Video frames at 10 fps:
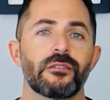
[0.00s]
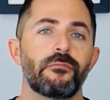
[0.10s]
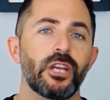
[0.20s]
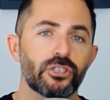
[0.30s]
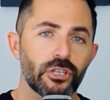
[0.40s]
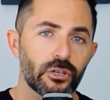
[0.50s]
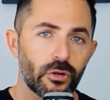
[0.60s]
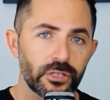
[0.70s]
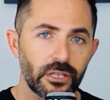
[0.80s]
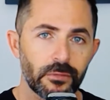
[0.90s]
Make sure you're
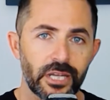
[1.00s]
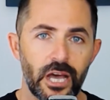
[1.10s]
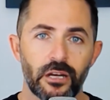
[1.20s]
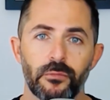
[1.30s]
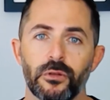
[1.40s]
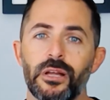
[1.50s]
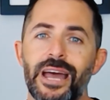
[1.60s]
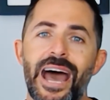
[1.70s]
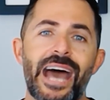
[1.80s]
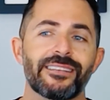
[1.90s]
holding them accountable.
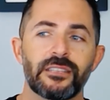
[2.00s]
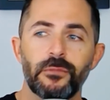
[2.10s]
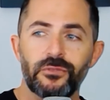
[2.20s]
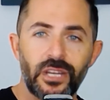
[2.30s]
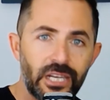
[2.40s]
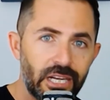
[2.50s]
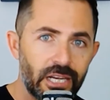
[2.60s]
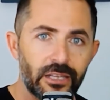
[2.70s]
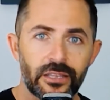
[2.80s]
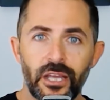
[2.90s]
Ask them if they need
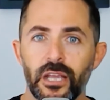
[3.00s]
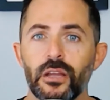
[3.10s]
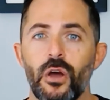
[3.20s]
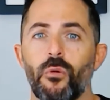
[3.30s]
anything.